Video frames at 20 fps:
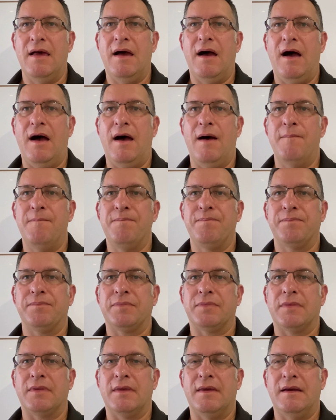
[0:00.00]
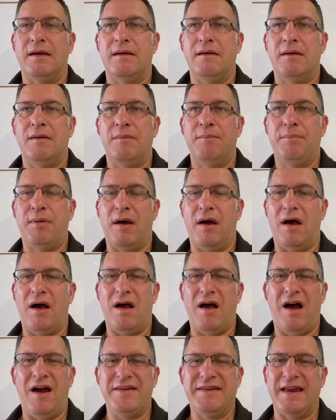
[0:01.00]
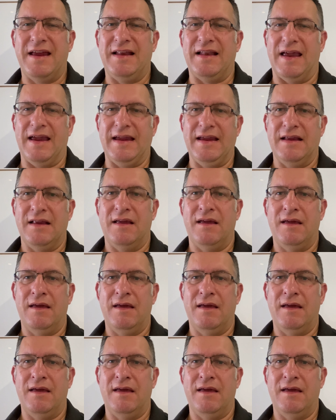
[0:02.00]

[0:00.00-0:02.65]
But ideally,